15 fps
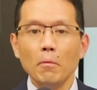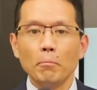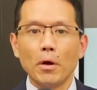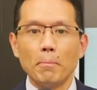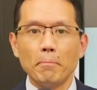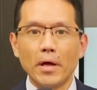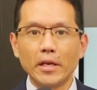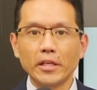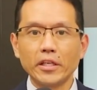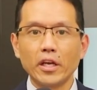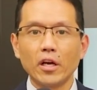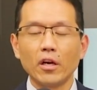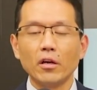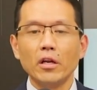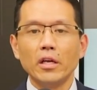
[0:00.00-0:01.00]
But
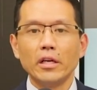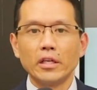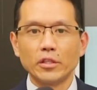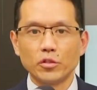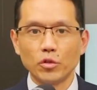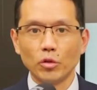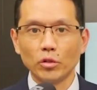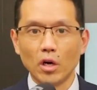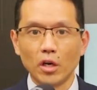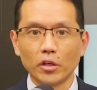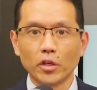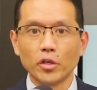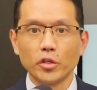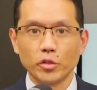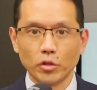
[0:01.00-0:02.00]
Medicare is no
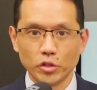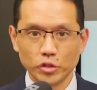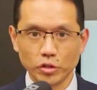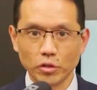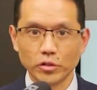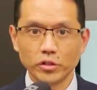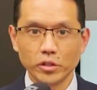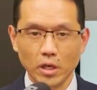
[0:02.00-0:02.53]
longer your insurance